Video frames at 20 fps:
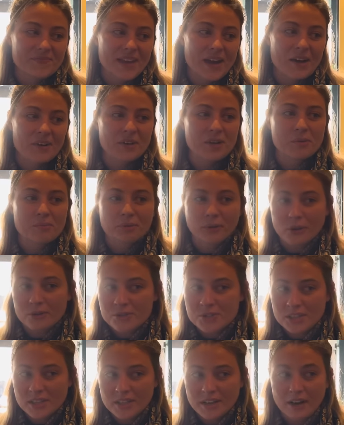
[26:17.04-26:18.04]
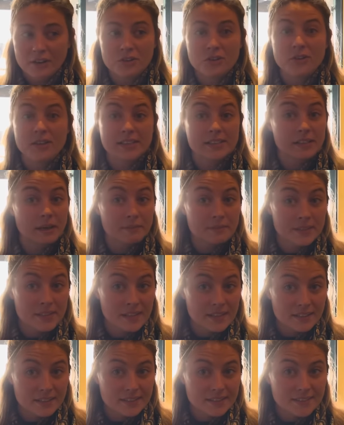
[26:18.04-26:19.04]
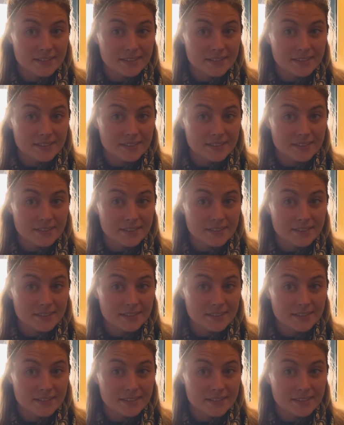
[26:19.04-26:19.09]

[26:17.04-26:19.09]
approach it, how you accept it.